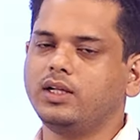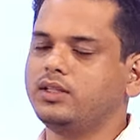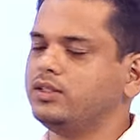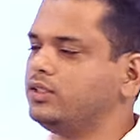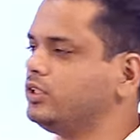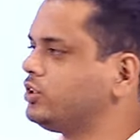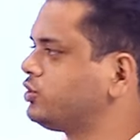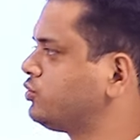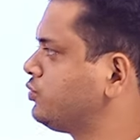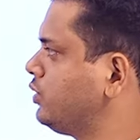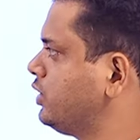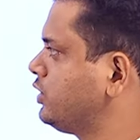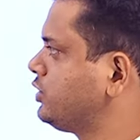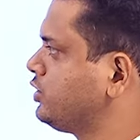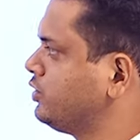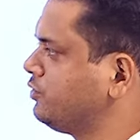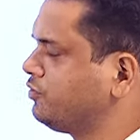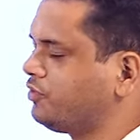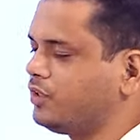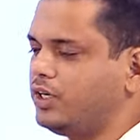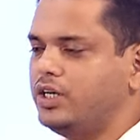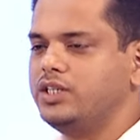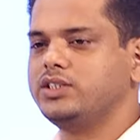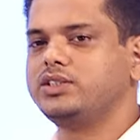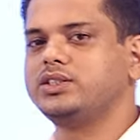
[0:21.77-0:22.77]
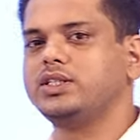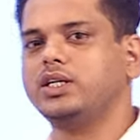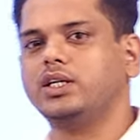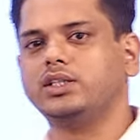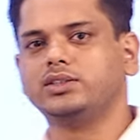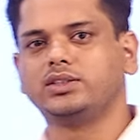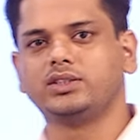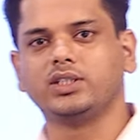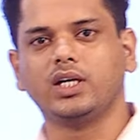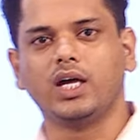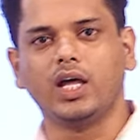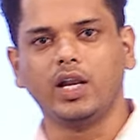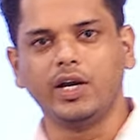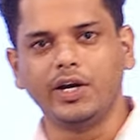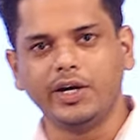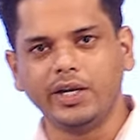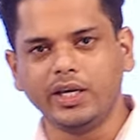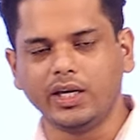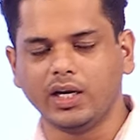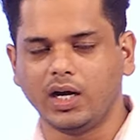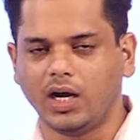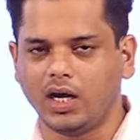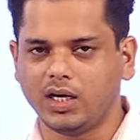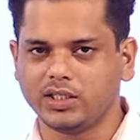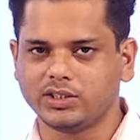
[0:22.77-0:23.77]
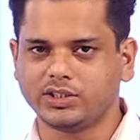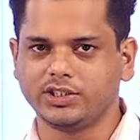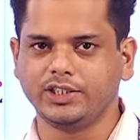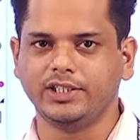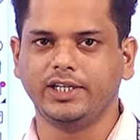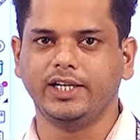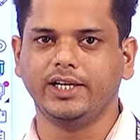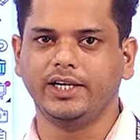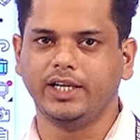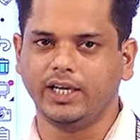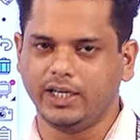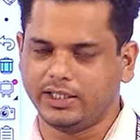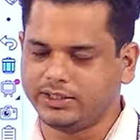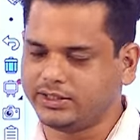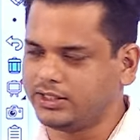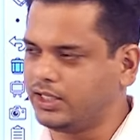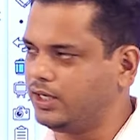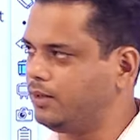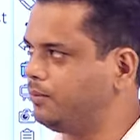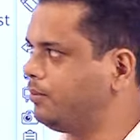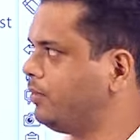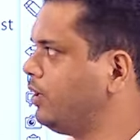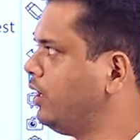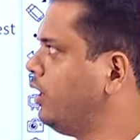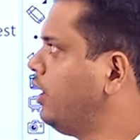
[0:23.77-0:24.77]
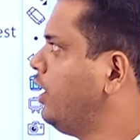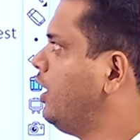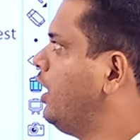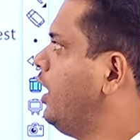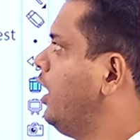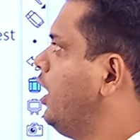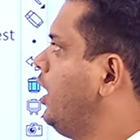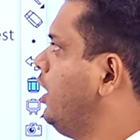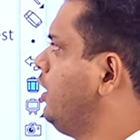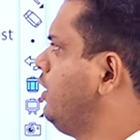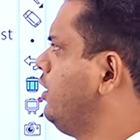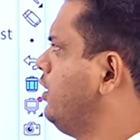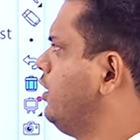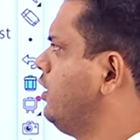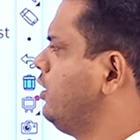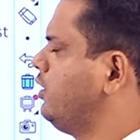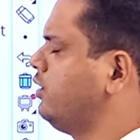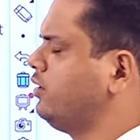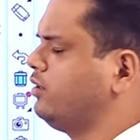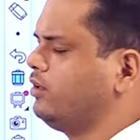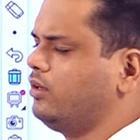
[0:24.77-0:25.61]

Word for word: And this question, friends, has already asked in any exam, and uh,